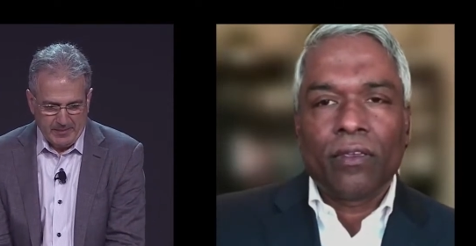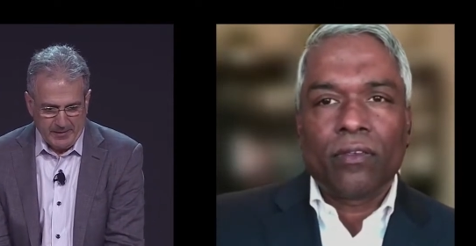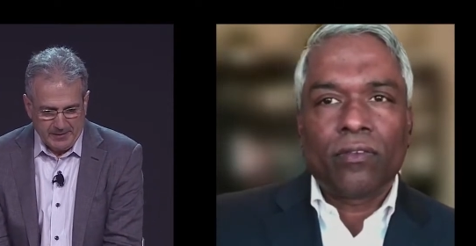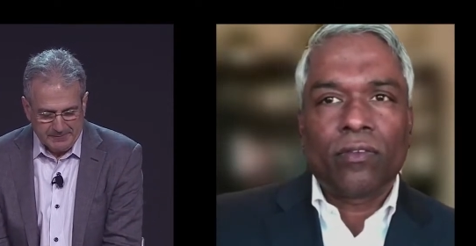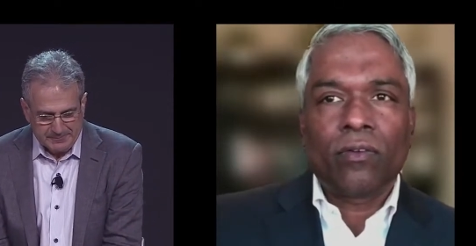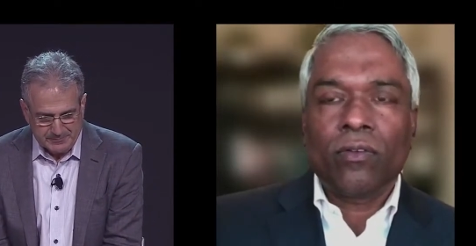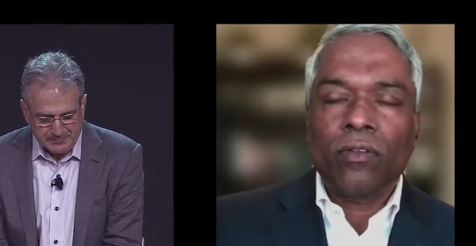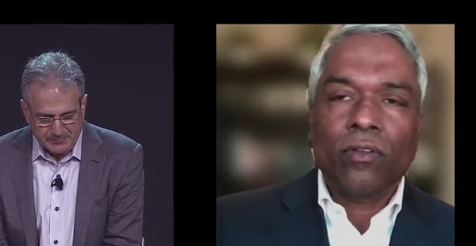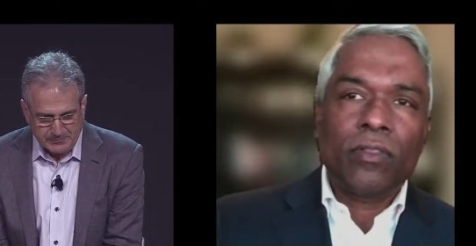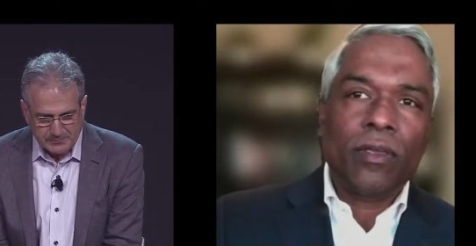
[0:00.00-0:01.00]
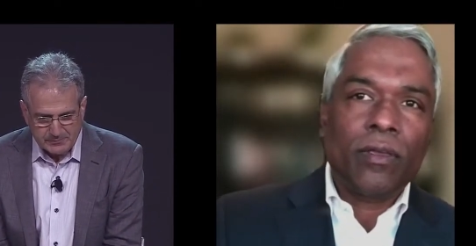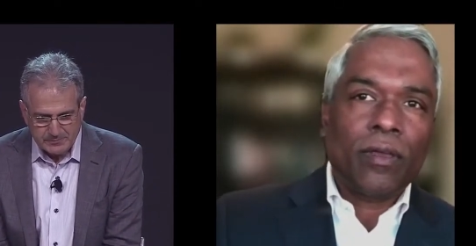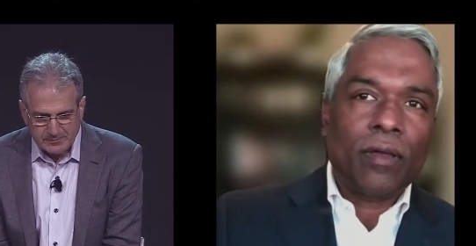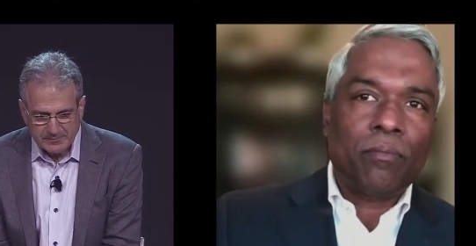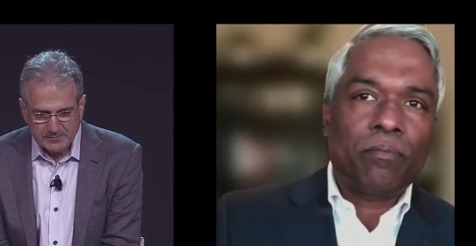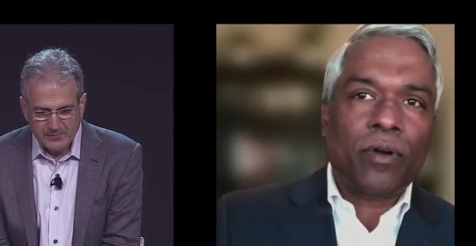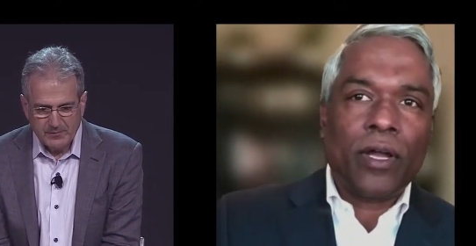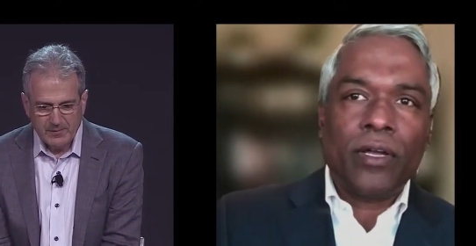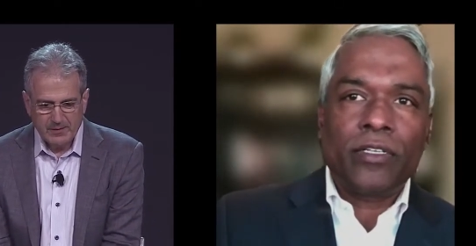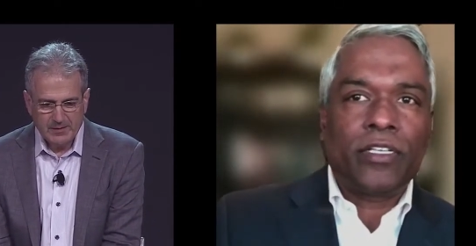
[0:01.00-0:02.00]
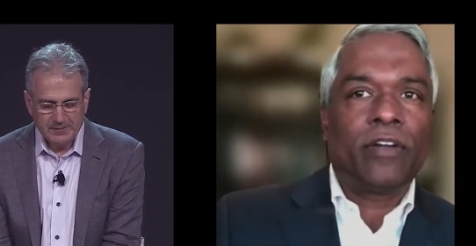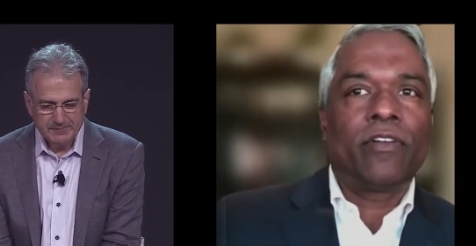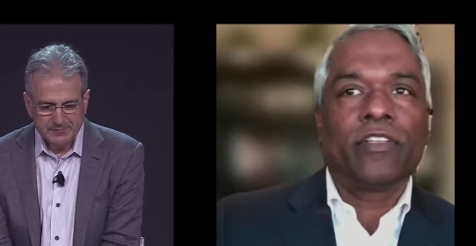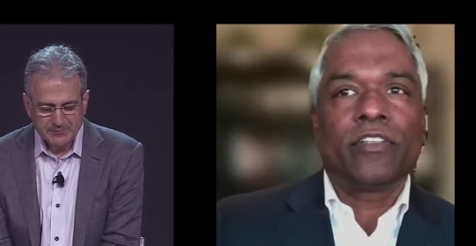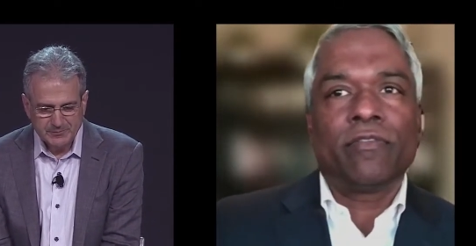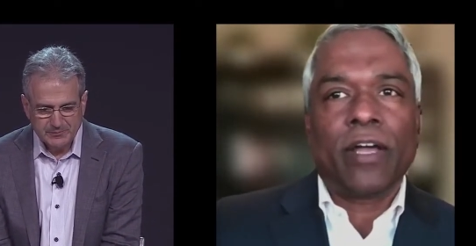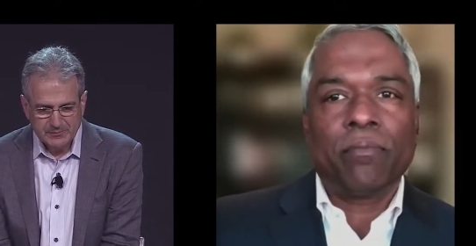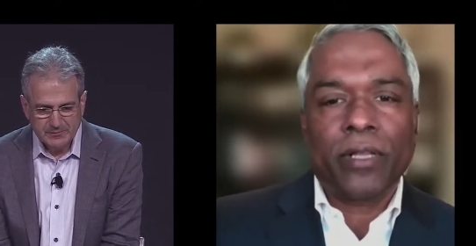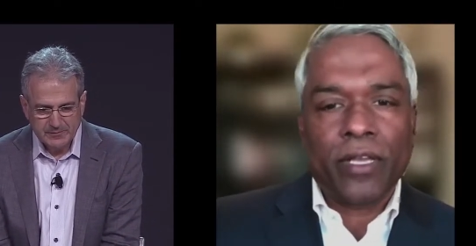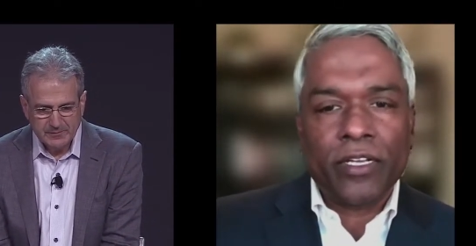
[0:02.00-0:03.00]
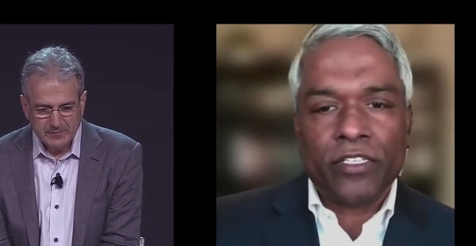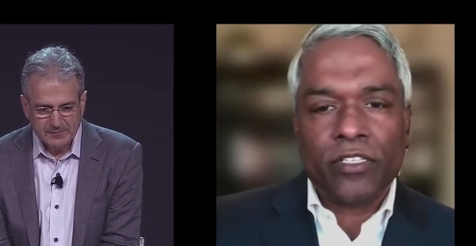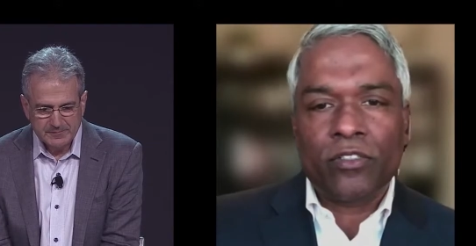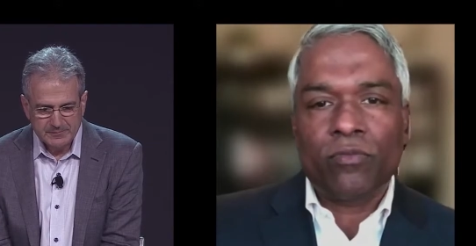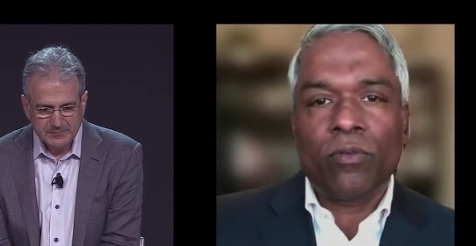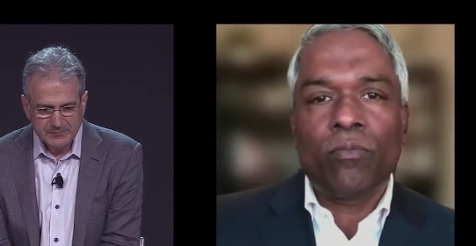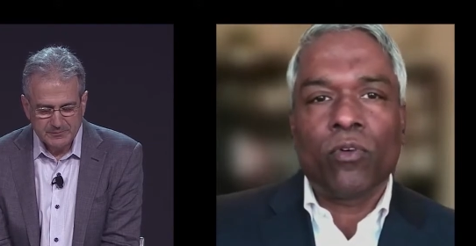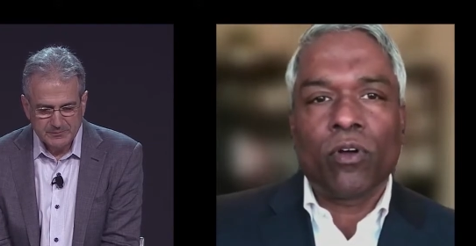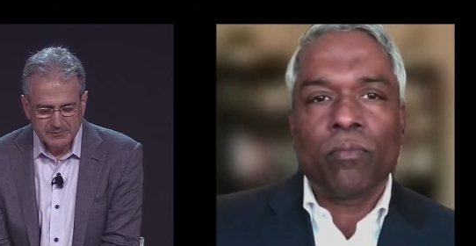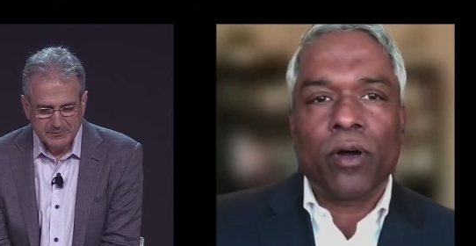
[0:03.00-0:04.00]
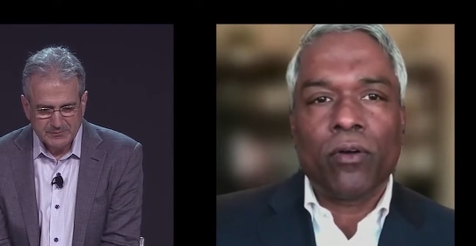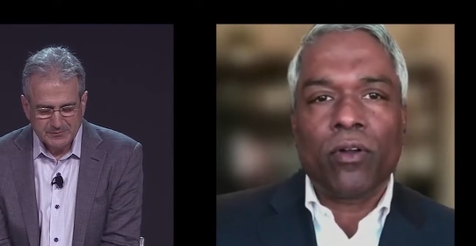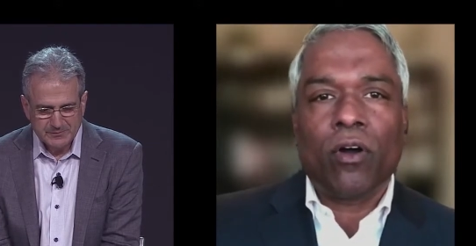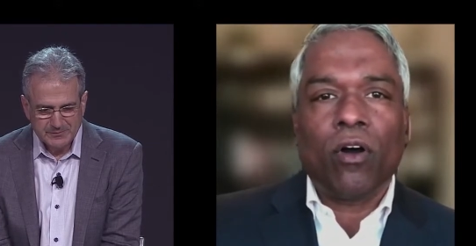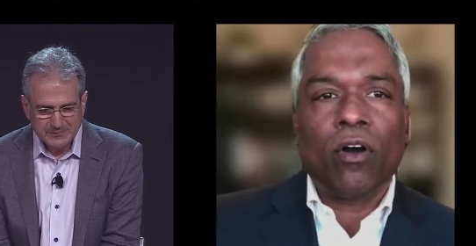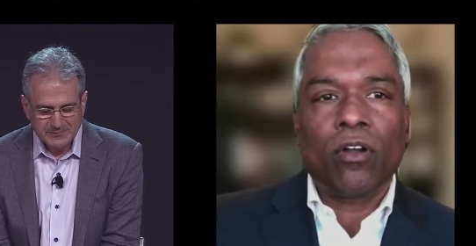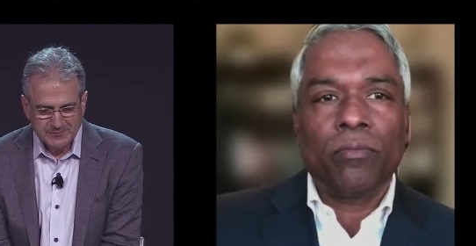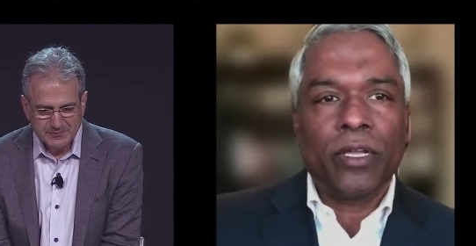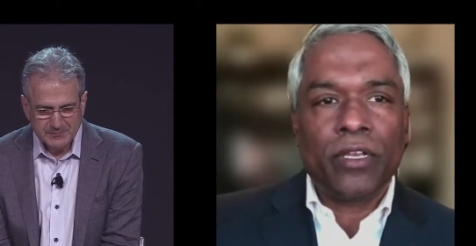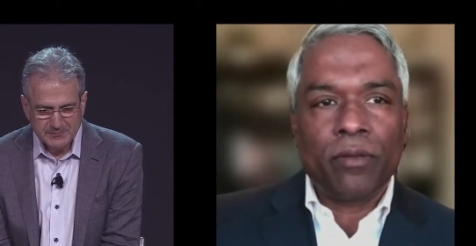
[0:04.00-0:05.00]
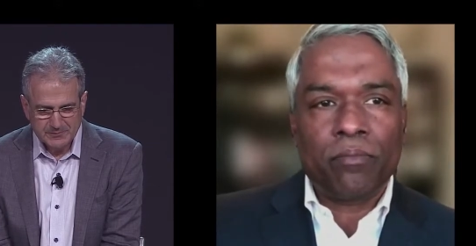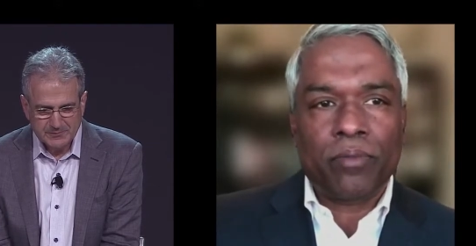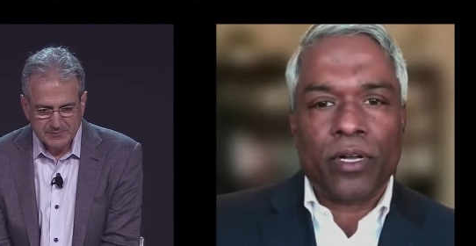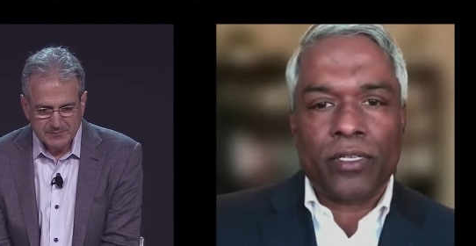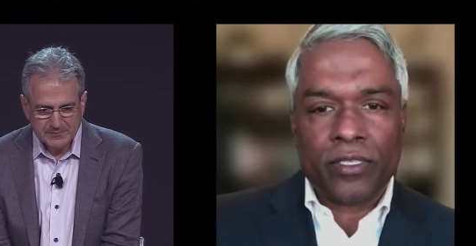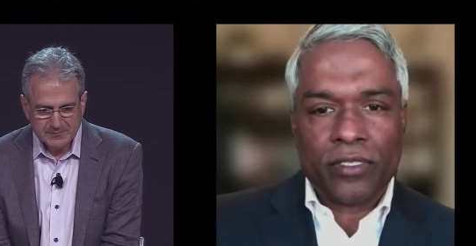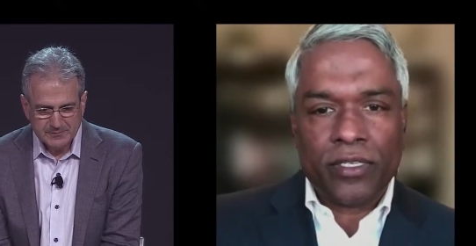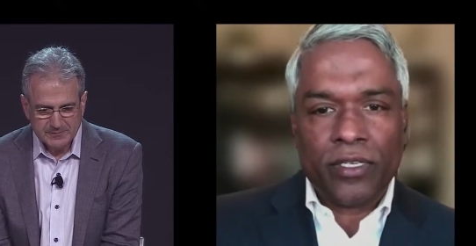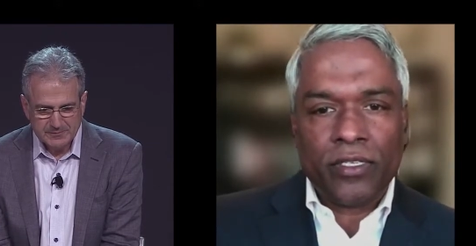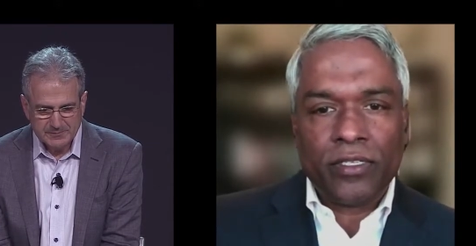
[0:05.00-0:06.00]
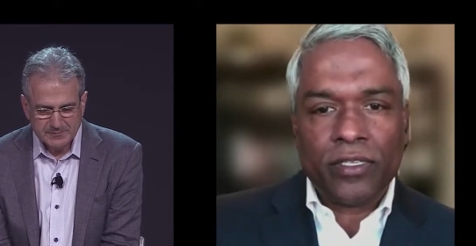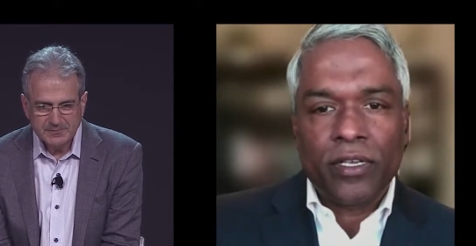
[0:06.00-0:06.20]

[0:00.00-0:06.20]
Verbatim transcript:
Speaker 1: So, the prior generation of applications were more about automating processes